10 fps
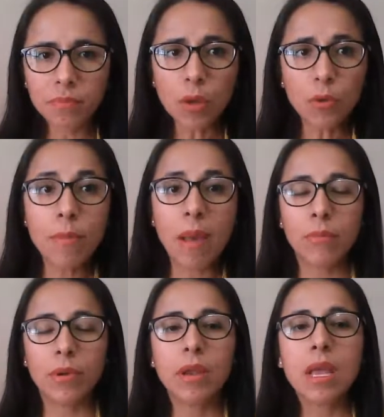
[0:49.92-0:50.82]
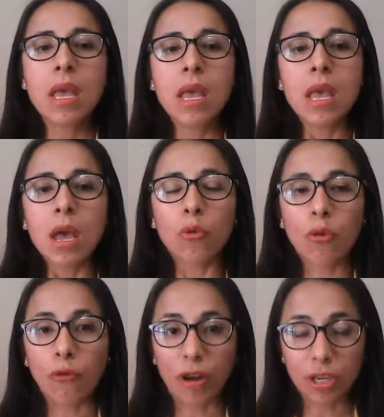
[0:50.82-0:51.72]
remember,
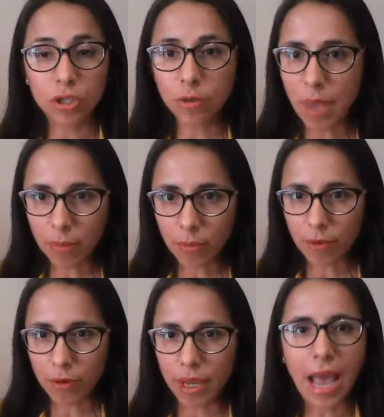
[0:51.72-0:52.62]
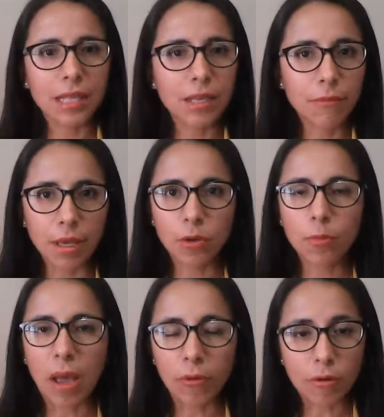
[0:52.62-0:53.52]
refresh your memory, activate your
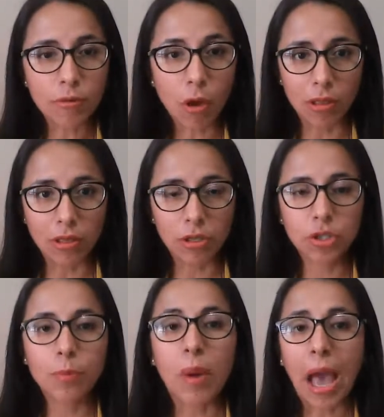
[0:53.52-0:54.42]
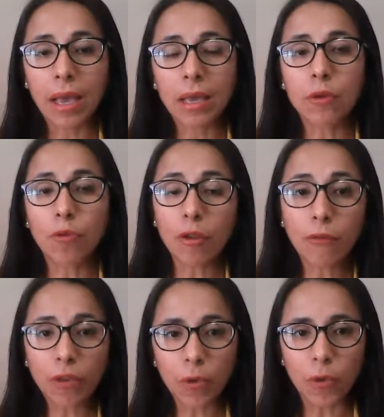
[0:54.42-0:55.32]
background knowledge by
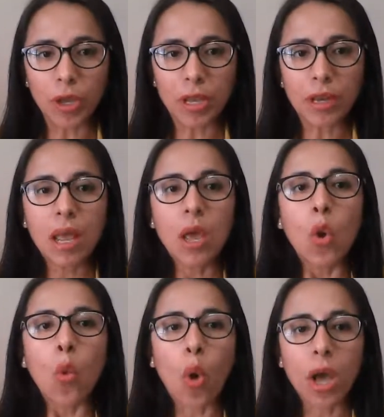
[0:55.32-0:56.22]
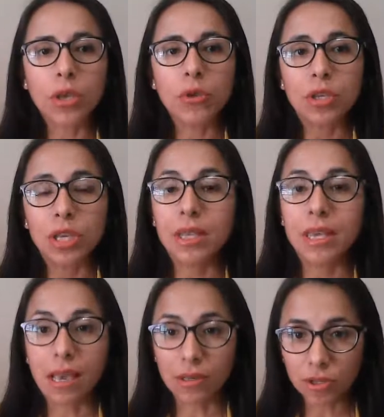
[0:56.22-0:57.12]
reviewing what you did
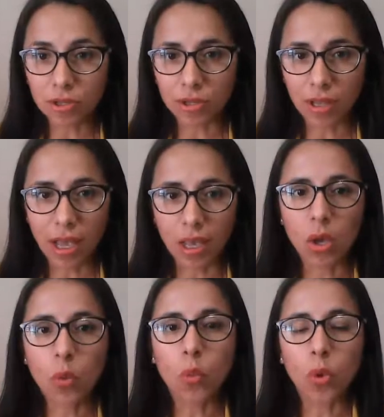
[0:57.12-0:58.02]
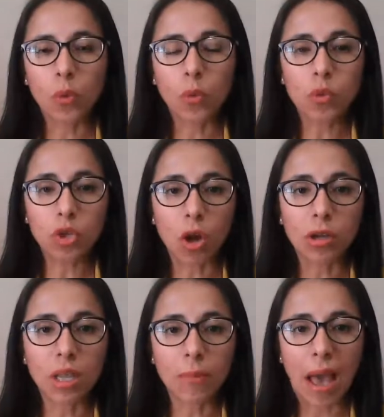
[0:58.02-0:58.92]
yesterday. We
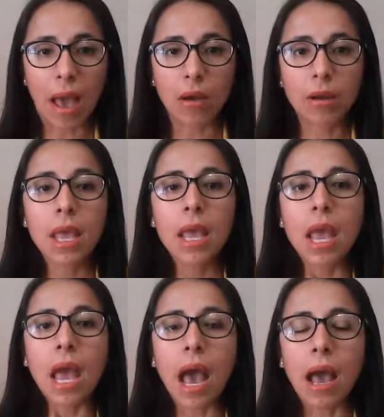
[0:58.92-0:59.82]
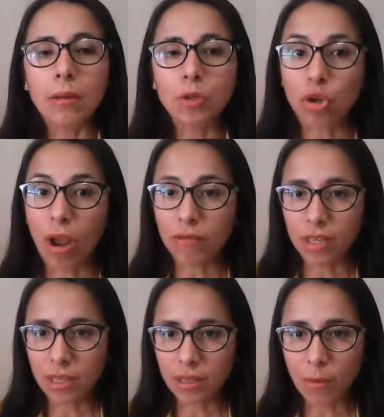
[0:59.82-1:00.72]
talked about
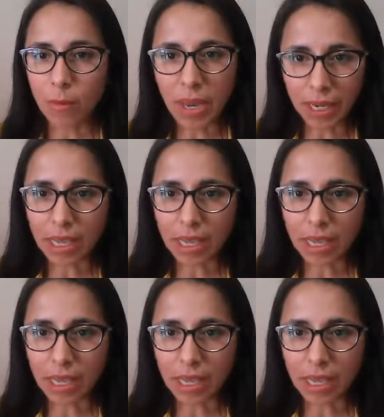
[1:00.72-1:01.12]
drafting the main